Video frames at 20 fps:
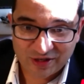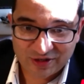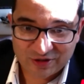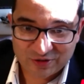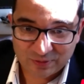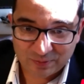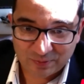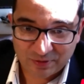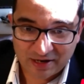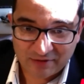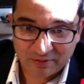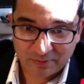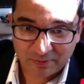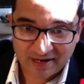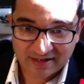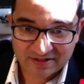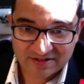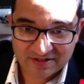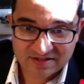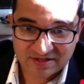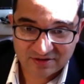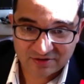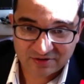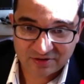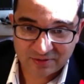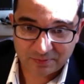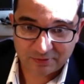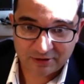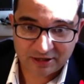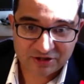to a private practice center and the
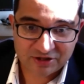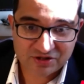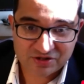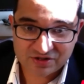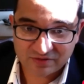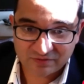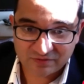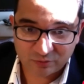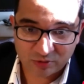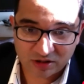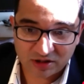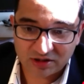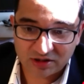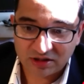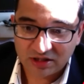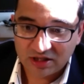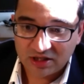pressures of what